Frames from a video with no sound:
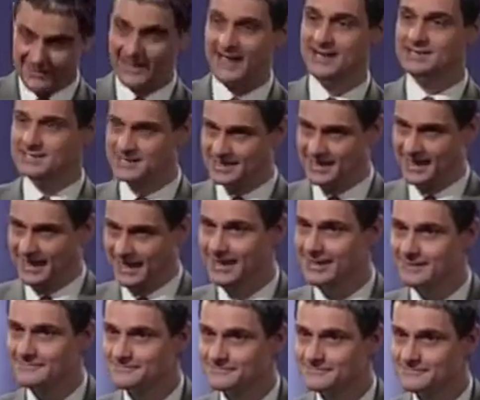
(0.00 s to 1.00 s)
like that
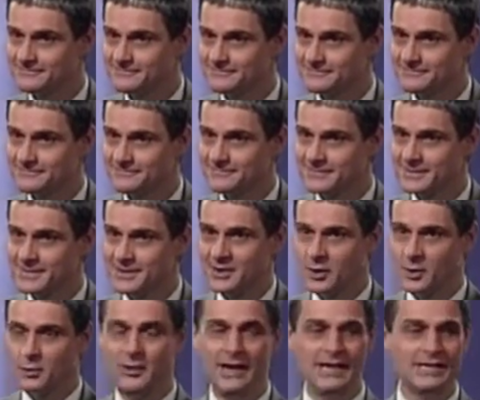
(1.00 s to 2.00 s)
today.
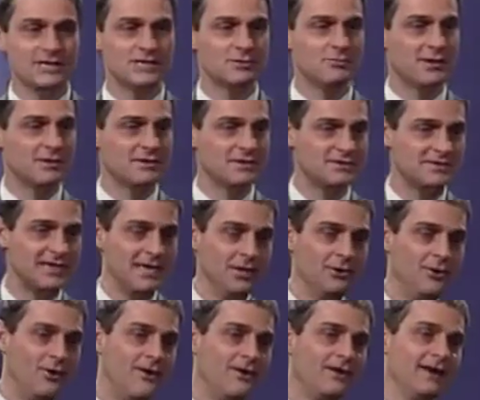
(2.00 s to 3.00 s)
We just want to say,
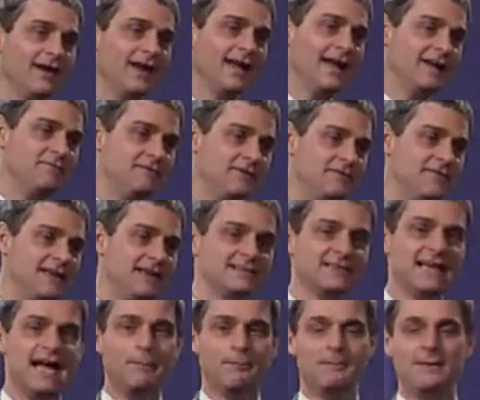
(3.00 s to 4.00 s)
Lord,
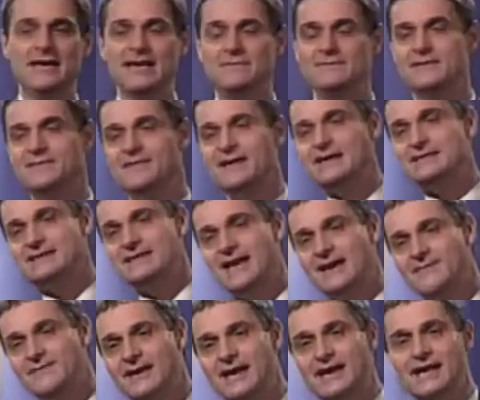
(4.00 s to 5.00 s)
everything's happy and everything's
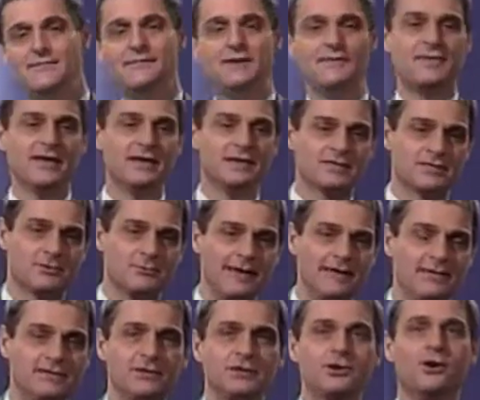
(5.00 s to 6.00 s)
lovely and everything's
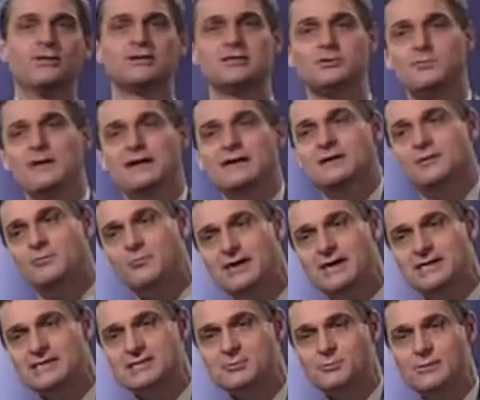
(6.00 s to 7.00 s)
sweet and you're sweet and
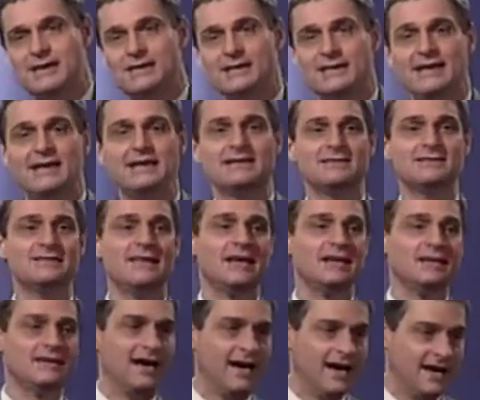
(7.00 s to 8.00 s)
we're sweet and isn't
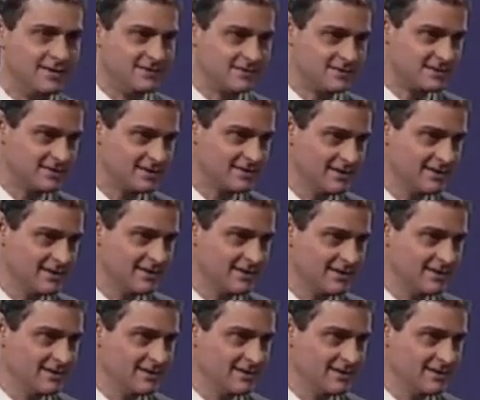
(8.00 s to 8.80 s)
that nice?